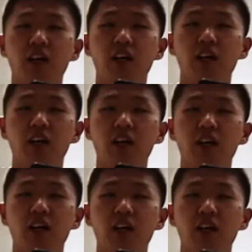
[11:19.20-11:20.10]

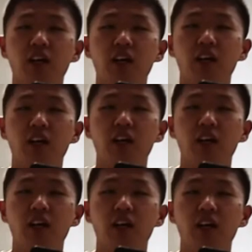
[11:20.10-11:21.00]

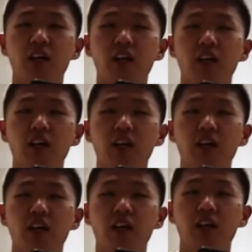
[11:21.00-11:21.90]

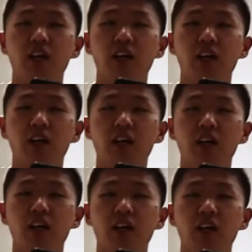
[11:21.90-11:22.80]

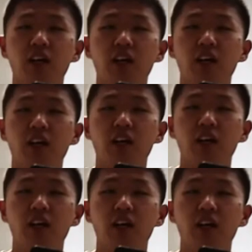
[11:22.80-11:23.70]

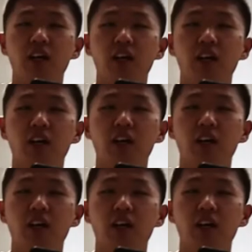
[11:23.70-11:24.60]

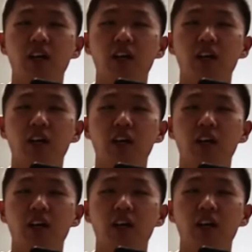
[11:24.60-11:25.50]
The person shown says nothing.